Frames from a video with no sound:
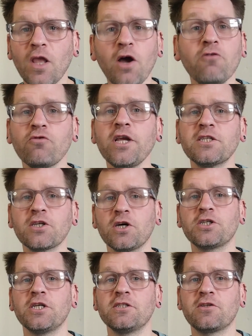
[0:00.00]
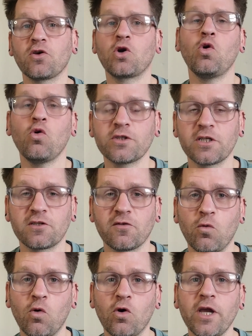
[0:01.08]
And research into the causes
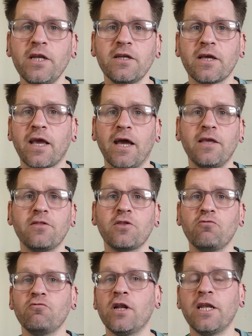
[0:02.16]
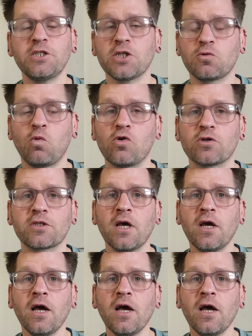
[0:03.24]
of war indicate that religious wars